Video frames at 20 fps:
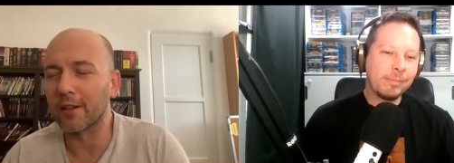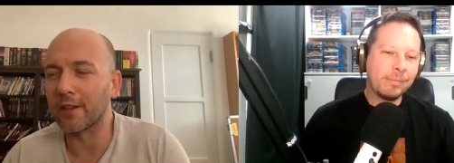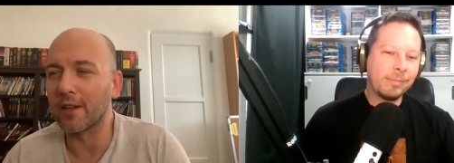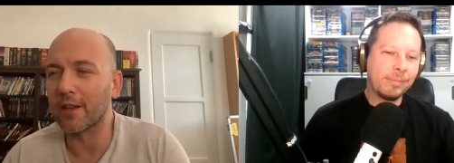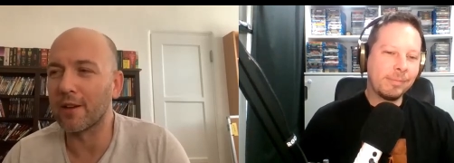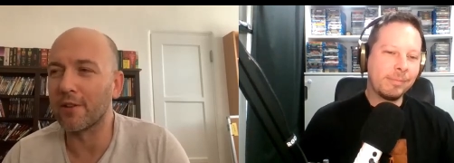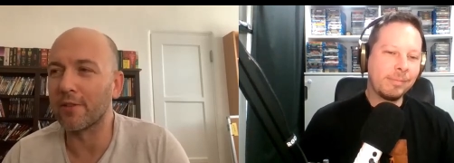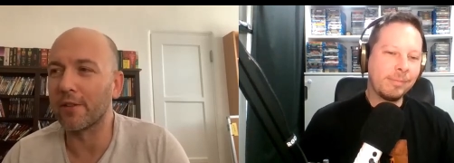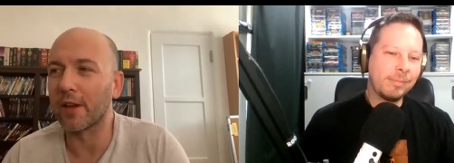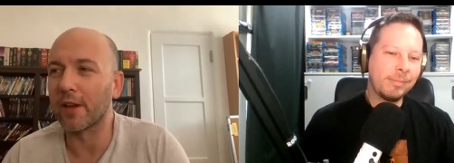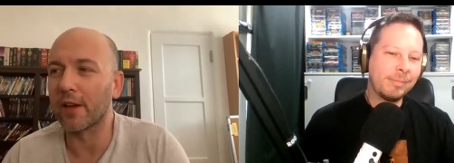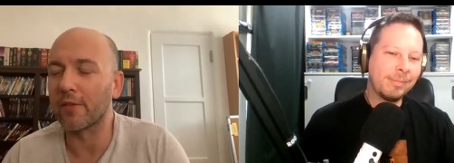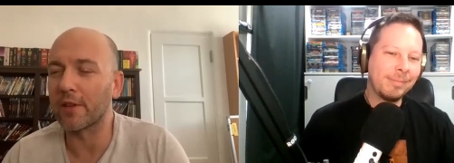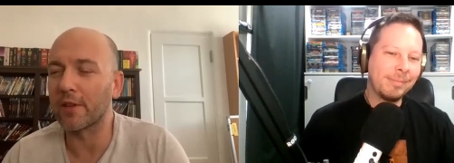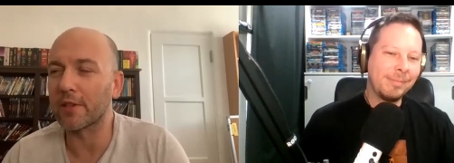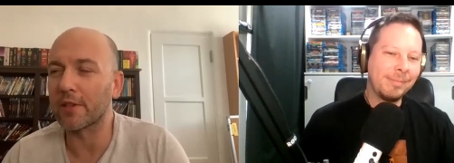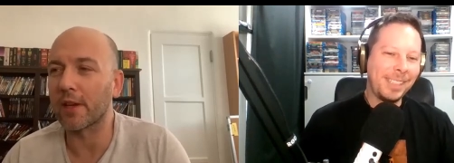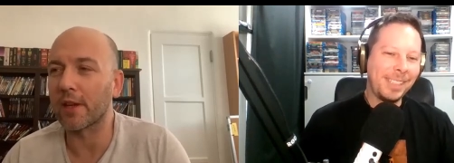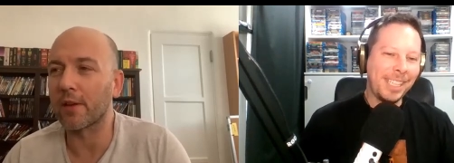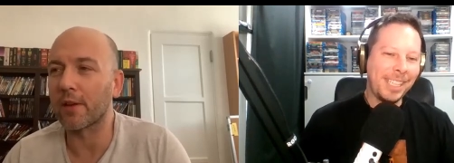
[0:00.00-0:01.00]
Speaker 1: alone,
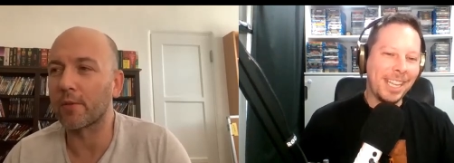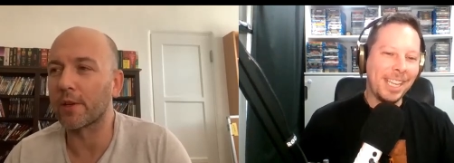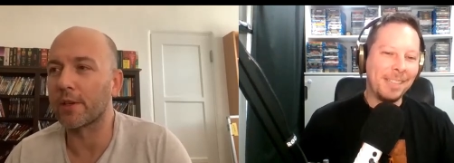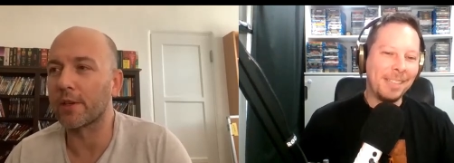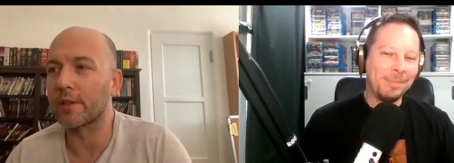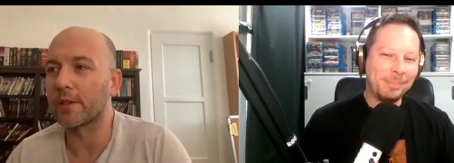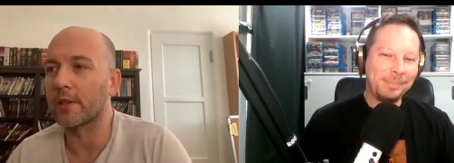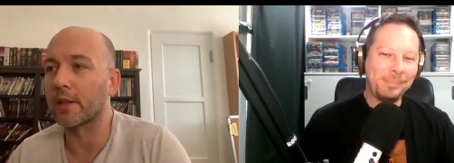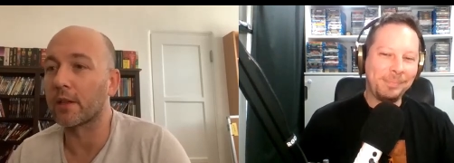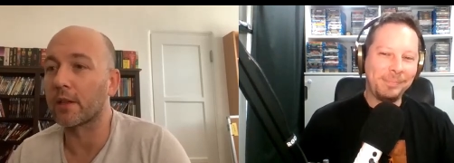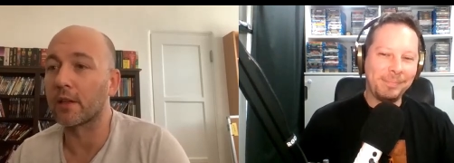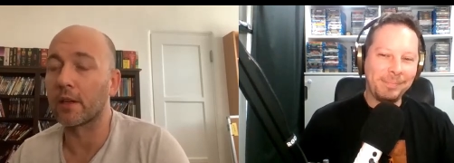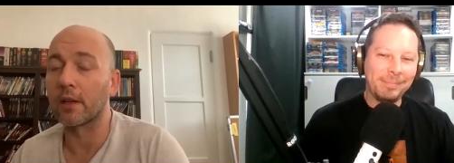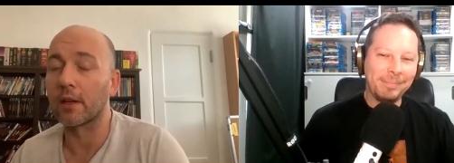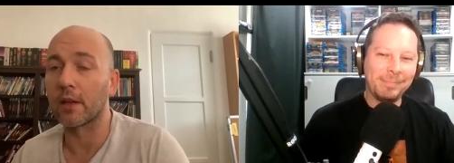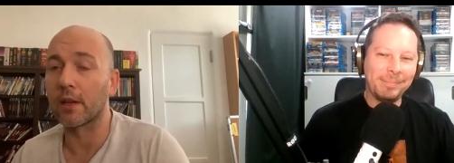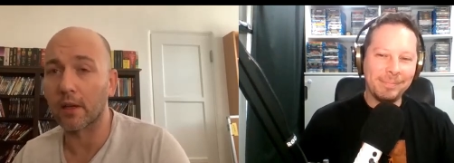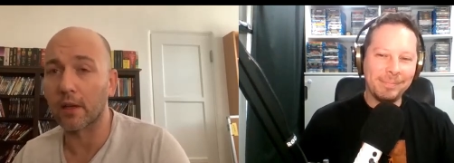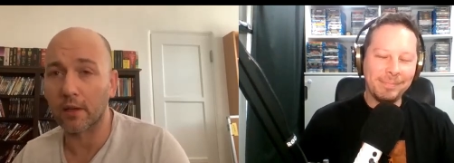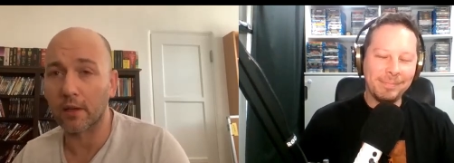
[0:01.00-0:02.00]
obviously yeah. I wanted to tell
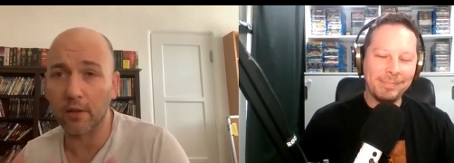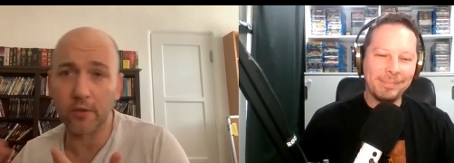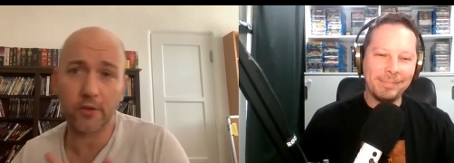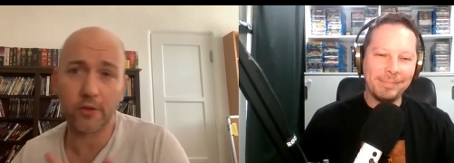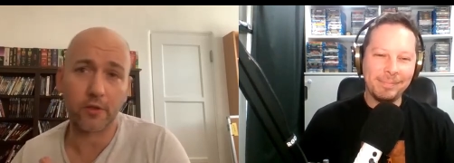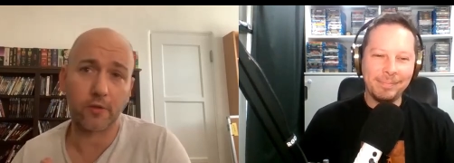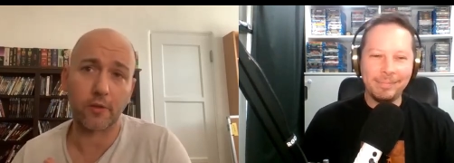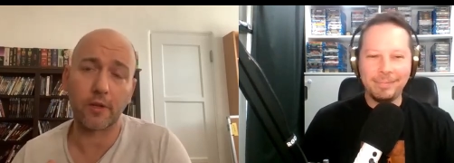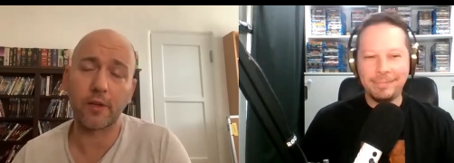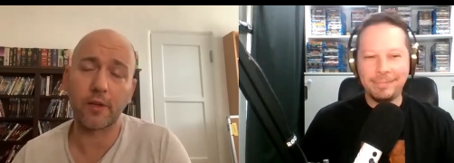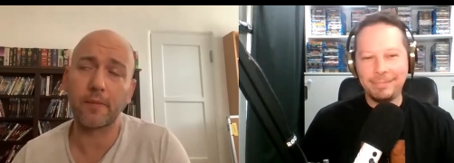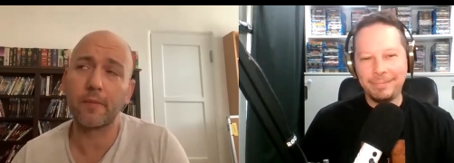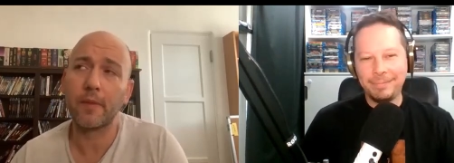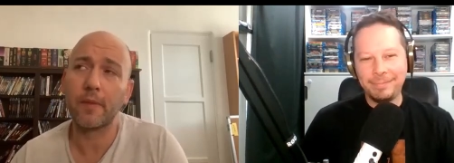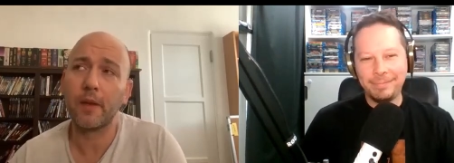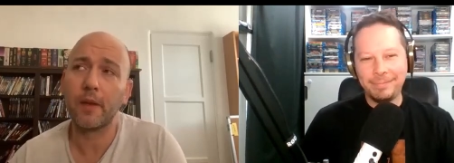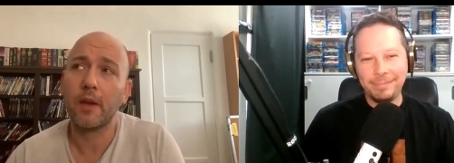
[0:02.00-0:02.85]
a, a ghost story,